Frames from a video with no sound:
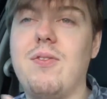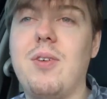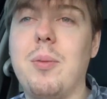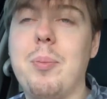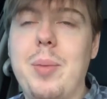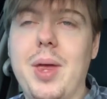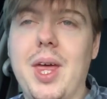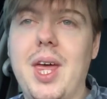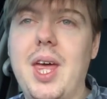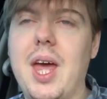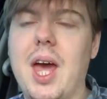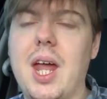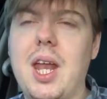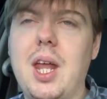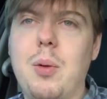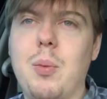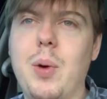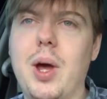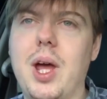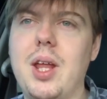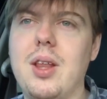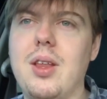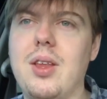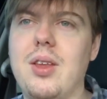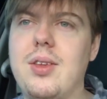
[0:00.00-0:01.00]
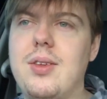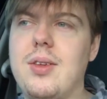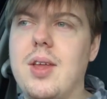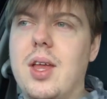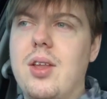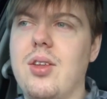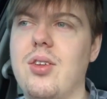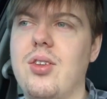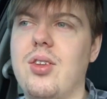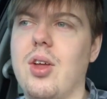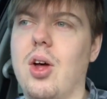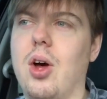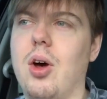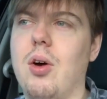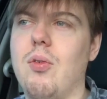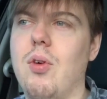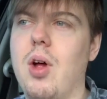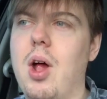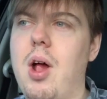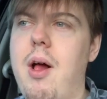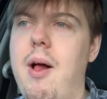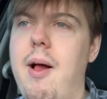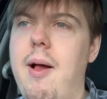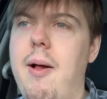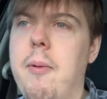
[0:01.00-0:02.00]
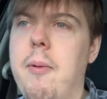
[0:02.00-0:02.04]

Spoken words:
for me anyway, this sense of